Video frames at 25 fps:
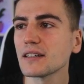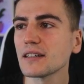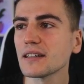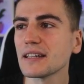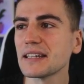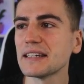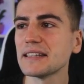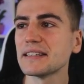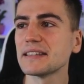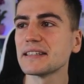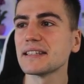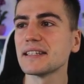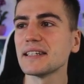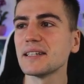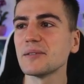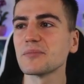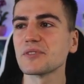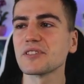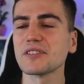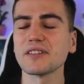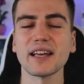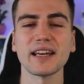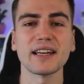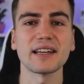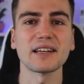it
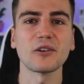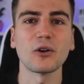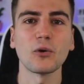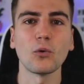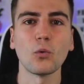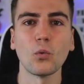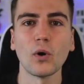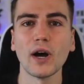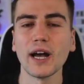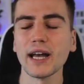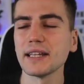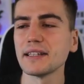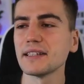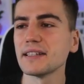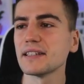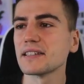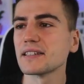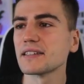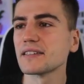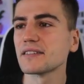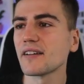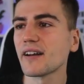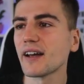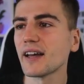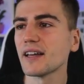seems like white
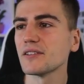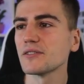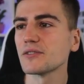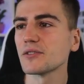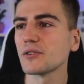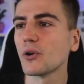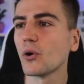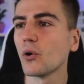is trying to